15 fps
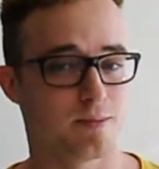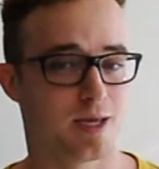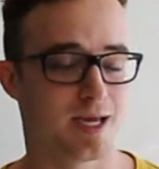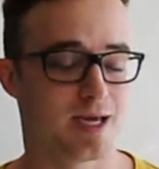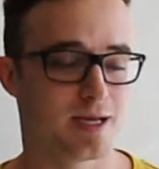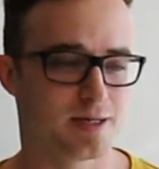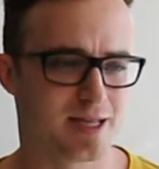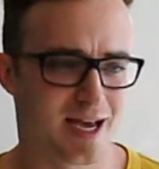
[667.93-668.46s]

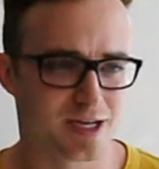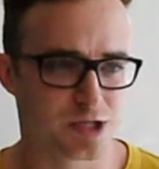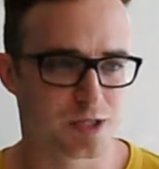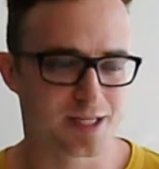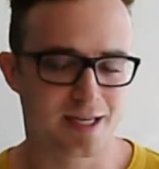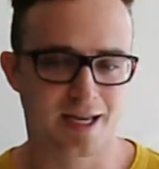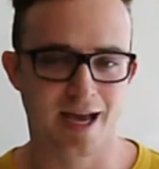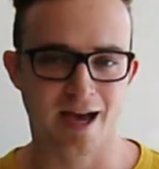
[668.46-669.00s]
and
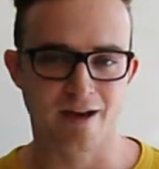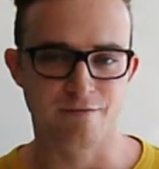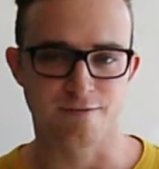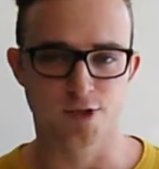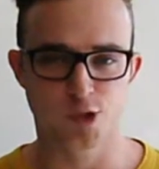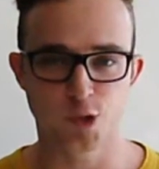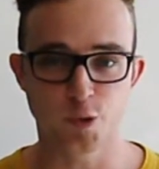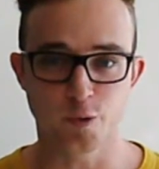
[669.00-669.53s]
actually have
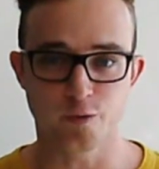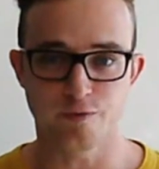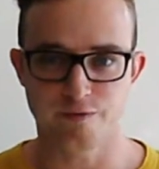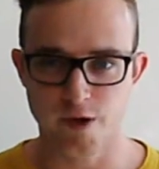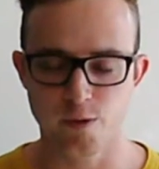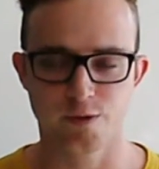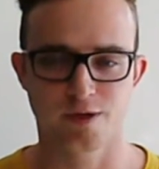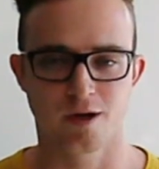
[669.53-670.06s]
you
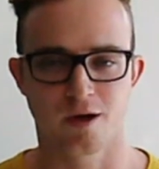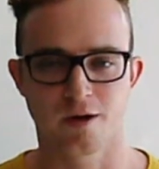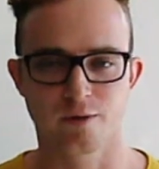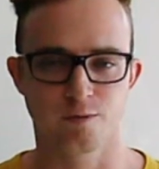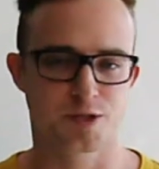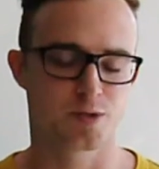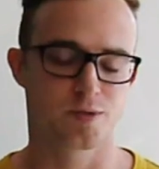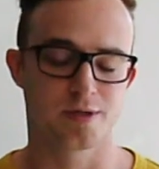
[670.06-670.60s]
vote
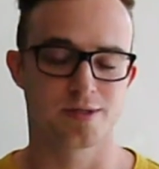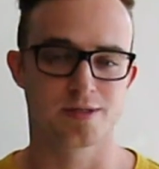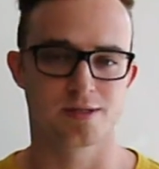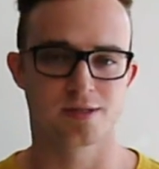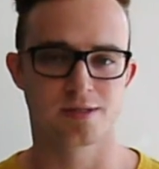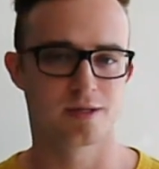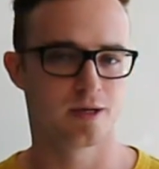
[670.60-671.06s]
on which ones